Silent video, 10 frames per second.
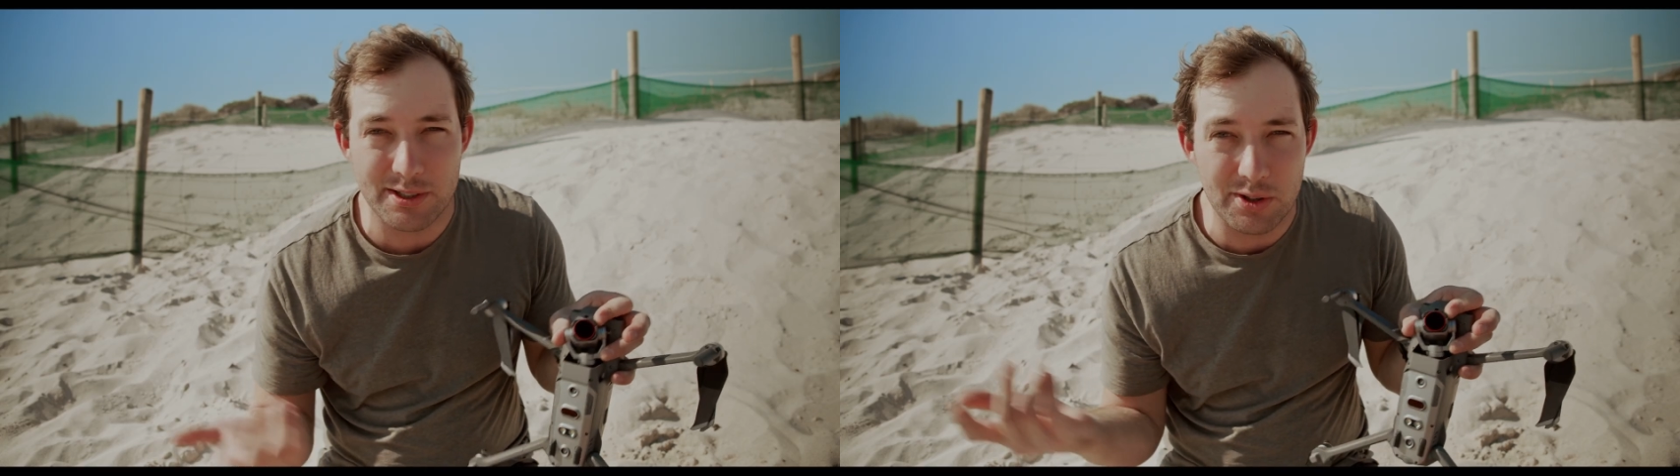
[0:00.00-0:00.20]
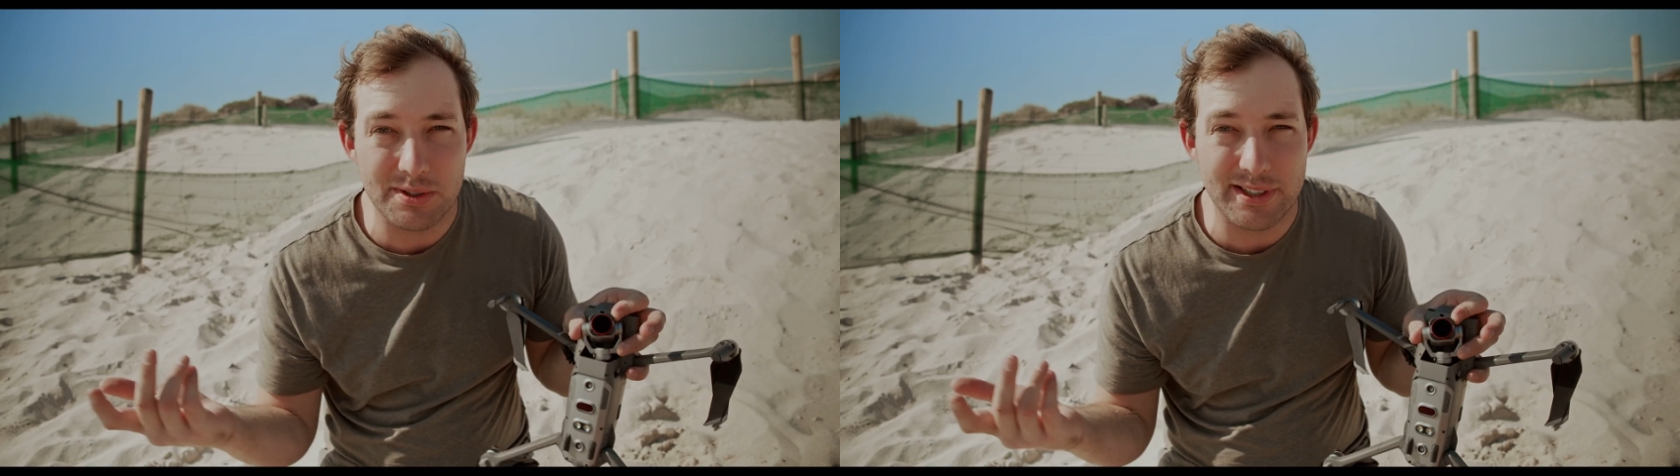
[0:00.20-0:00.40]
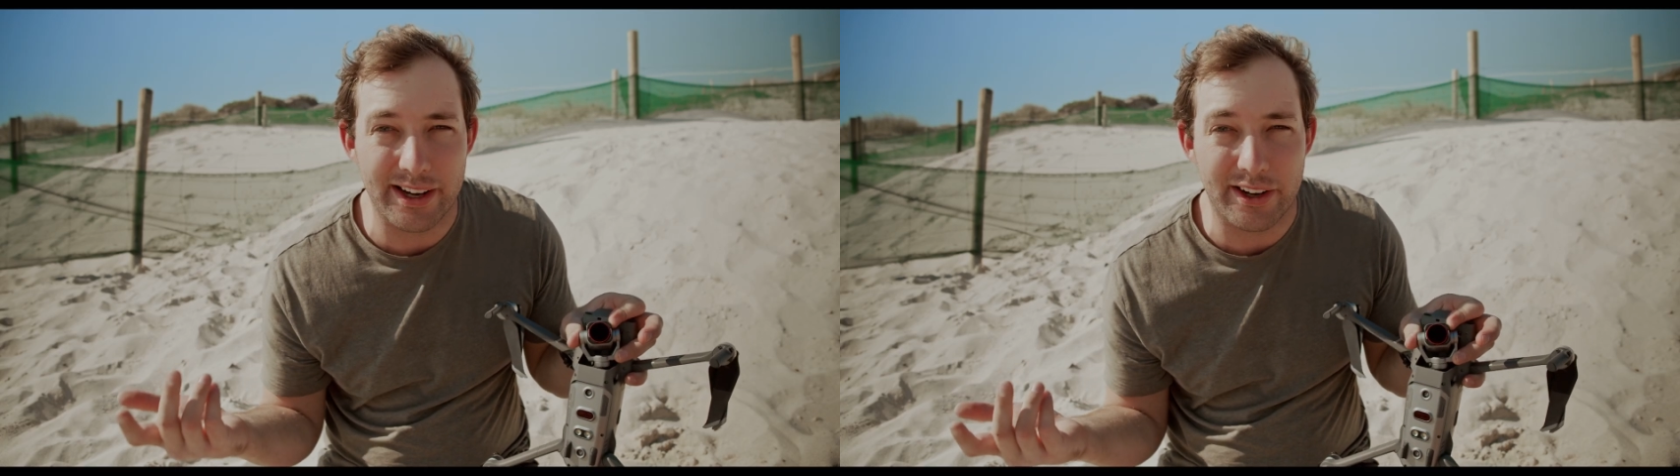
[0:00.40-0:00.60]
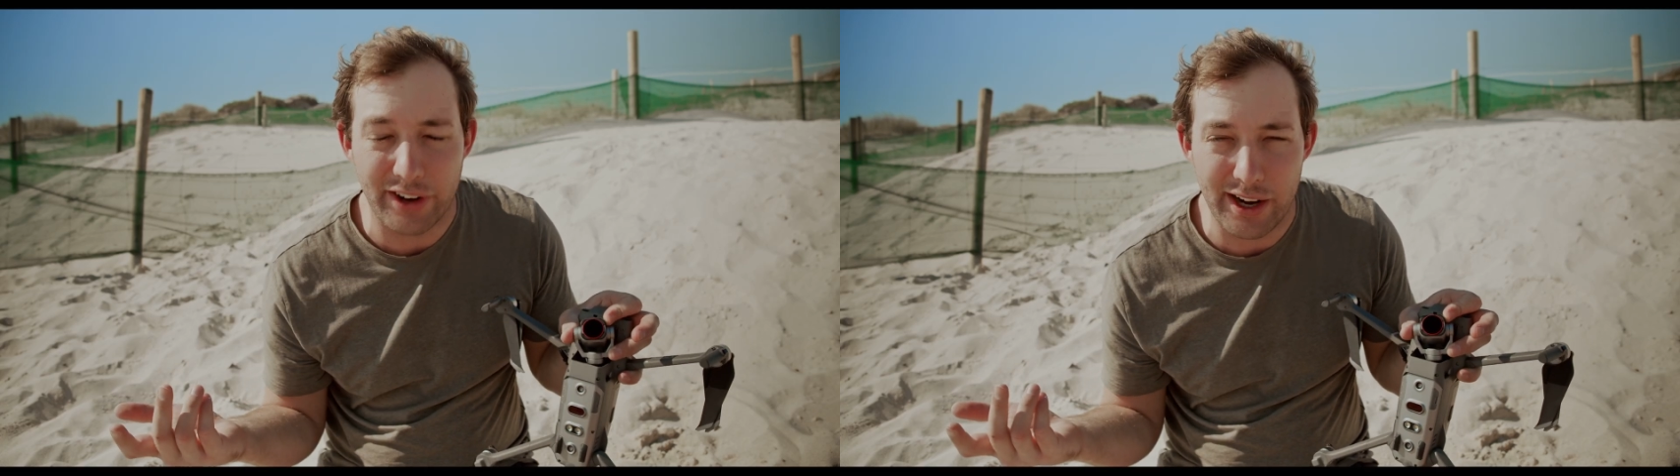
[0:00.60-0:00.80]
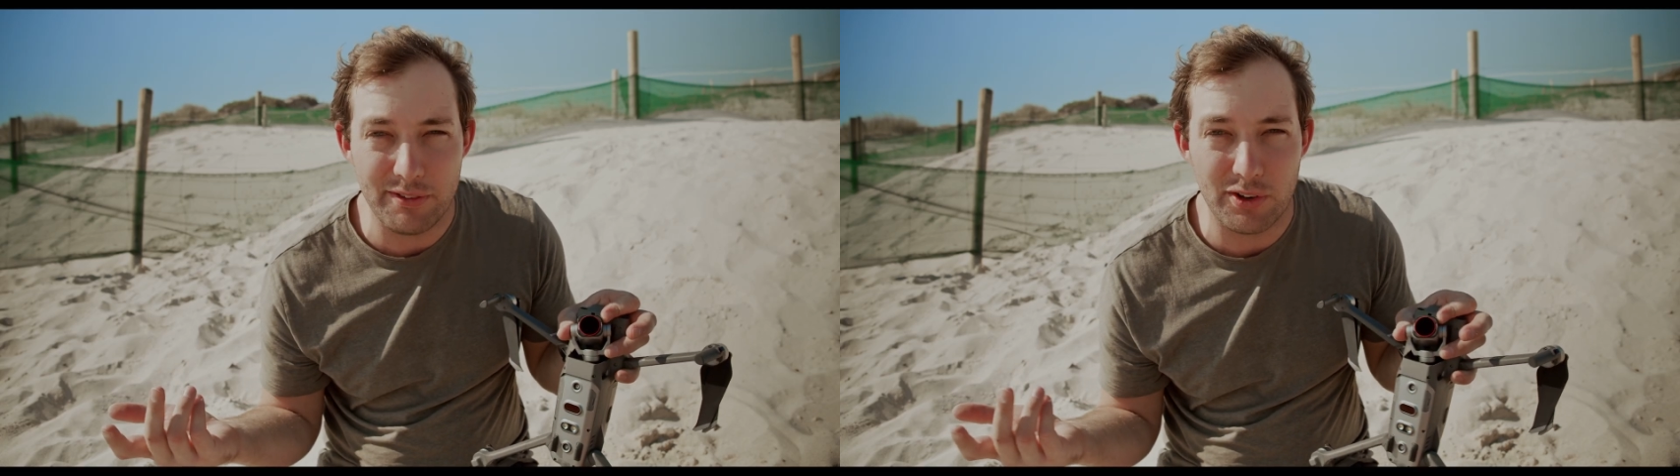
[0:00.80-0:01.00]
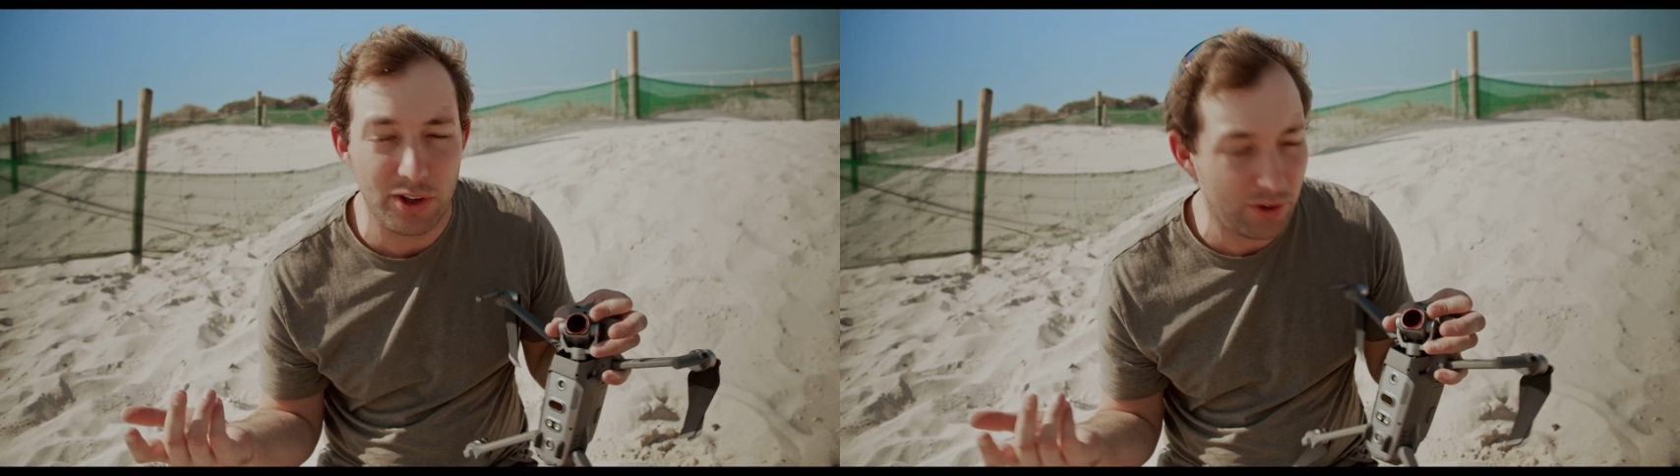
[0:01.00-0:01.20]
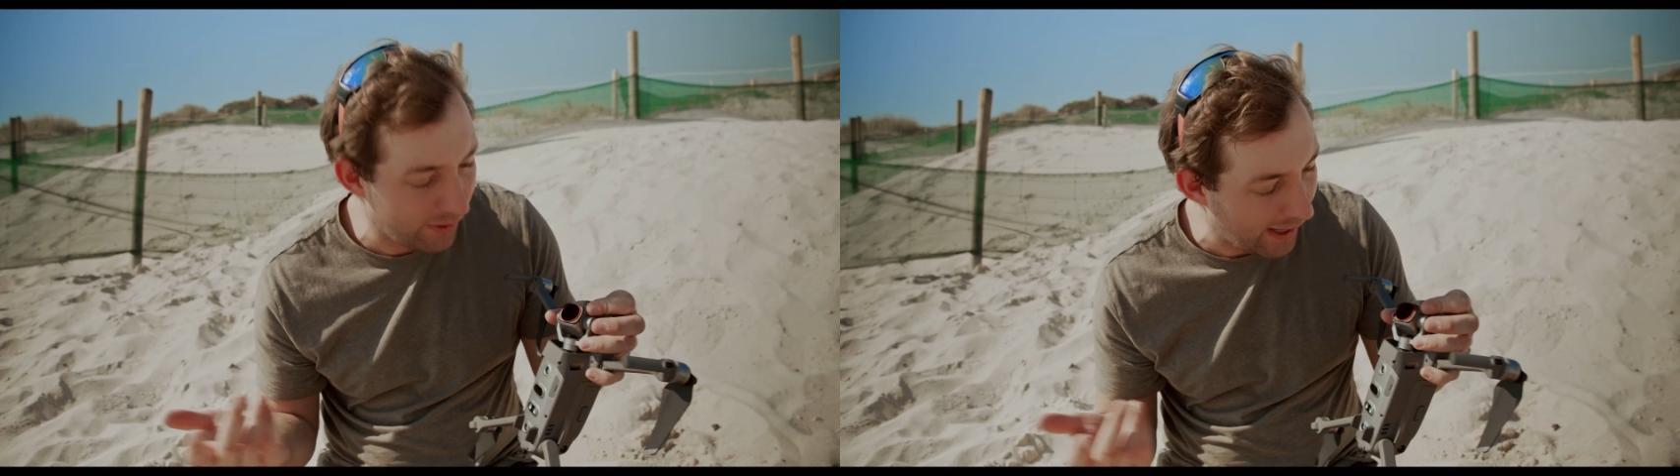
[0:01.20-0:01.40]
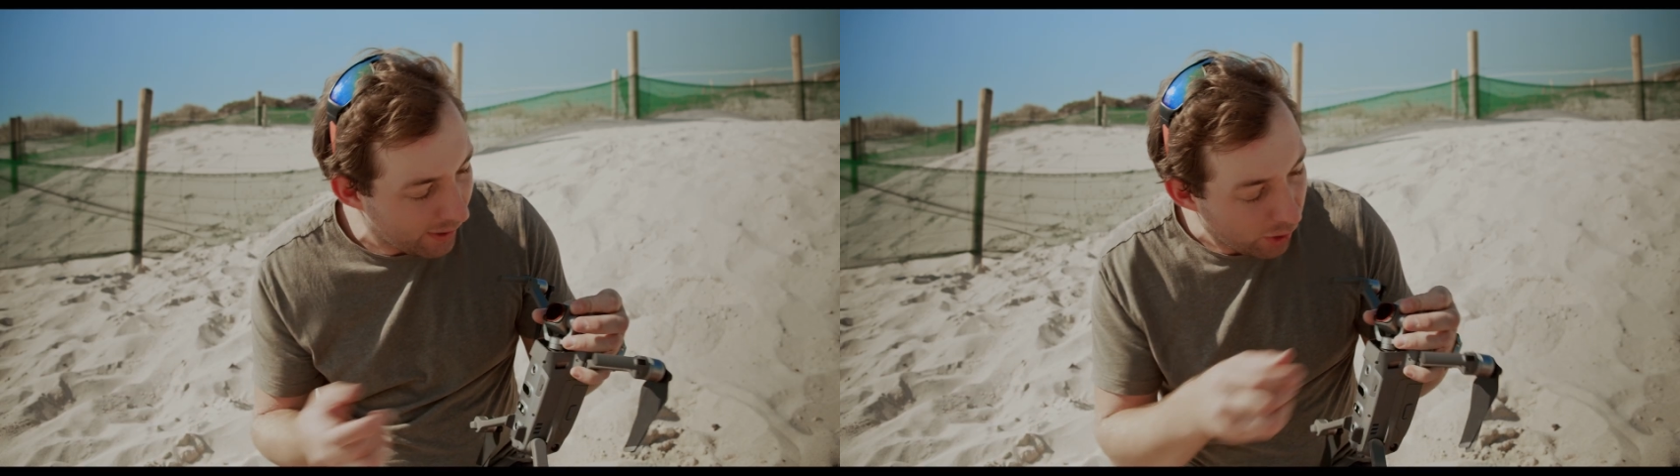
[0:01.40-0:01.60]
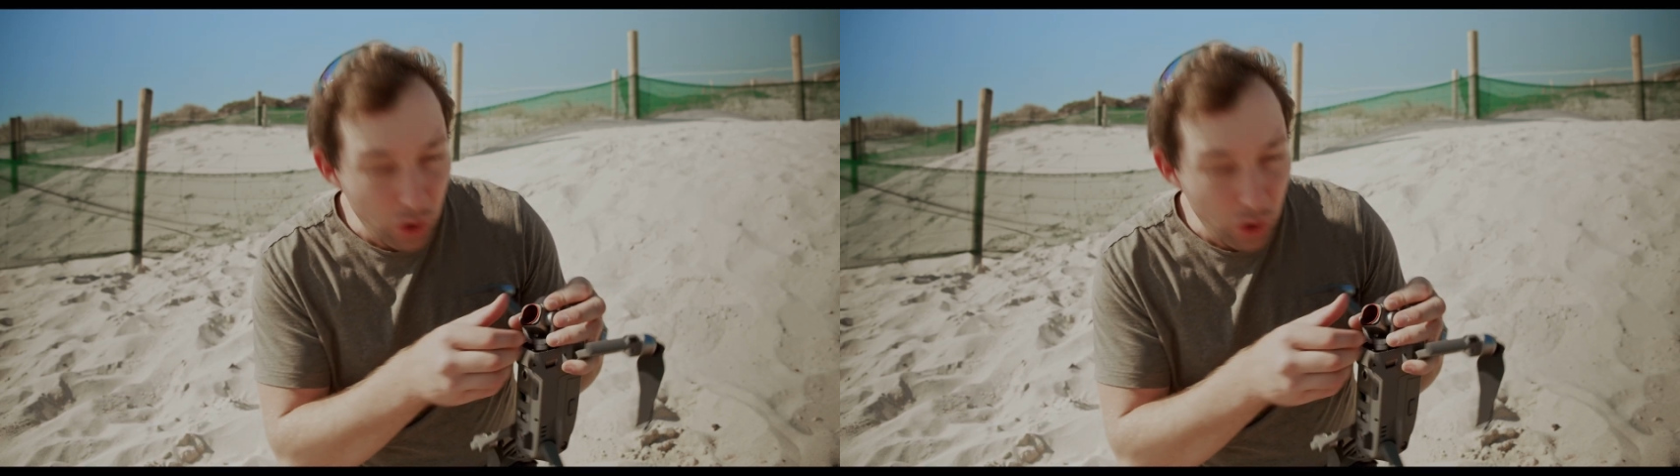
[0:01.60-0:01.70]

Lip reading: and do something creative, you can do that.